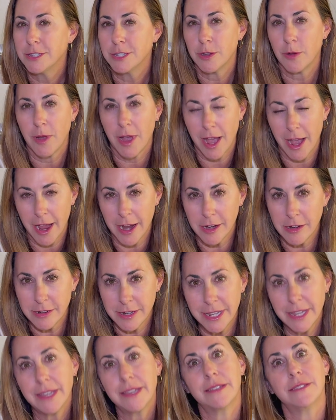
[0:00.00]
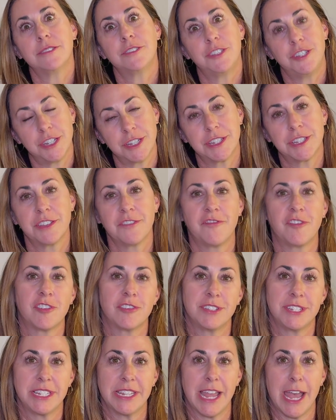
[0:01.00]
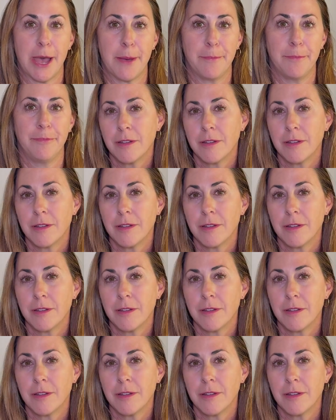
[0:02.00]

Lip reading: So hiring is just the first step.